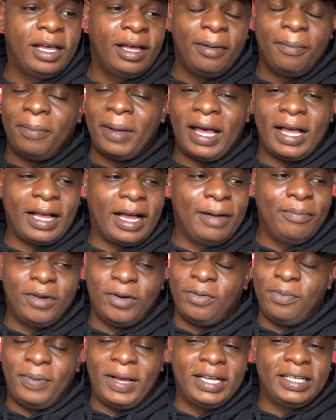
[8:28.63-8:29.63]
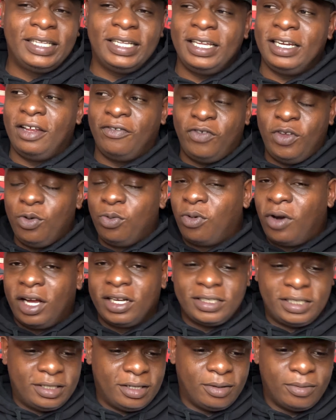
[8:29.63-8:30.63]
remember back then, if you rock
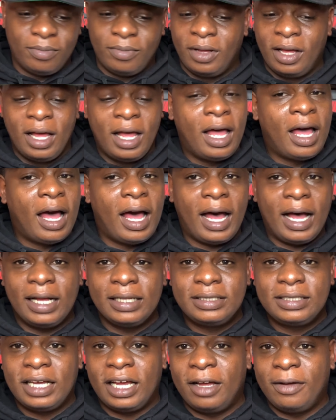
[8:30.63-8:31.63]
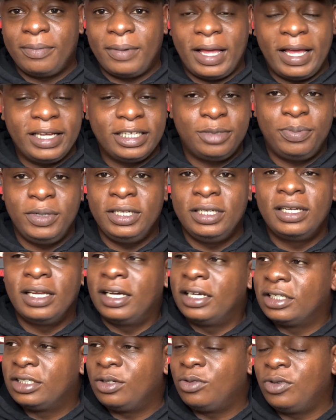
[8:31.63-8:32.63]
some high top SB
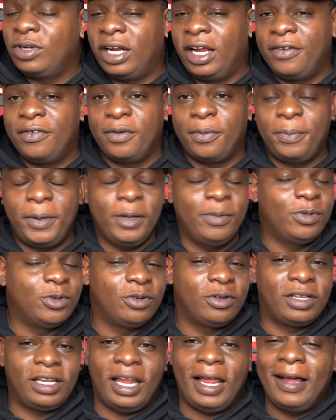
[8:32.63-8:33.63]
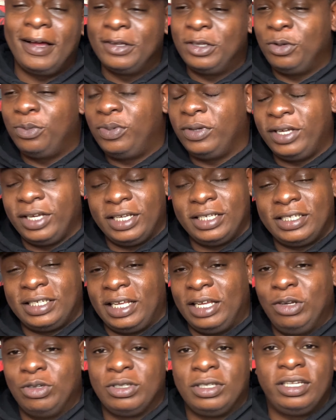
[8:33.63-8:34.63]
dunks or whatever, people will clown you because it
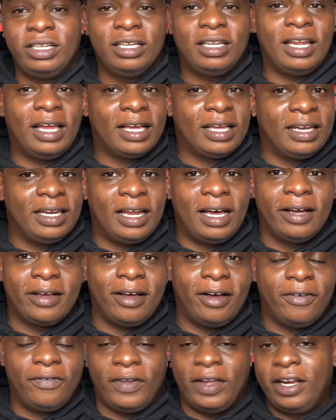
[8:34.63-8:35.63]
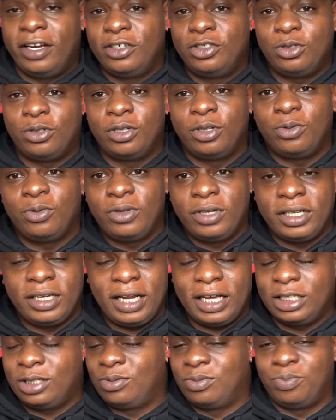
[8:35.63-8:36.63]
will look like a knockoff Air Jordan 1.
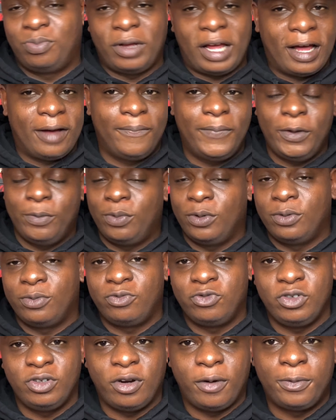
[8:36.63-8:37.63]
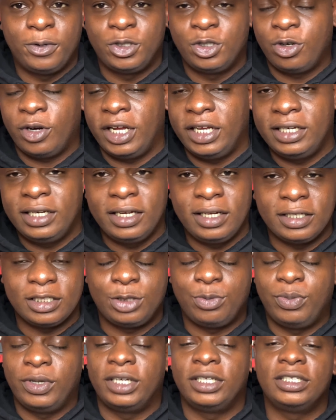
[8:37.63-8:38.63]
That's how people, you know, portray dunks.
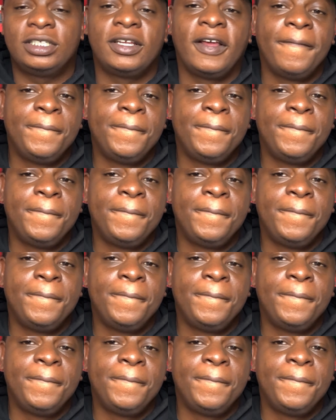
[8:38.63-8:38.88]
But it's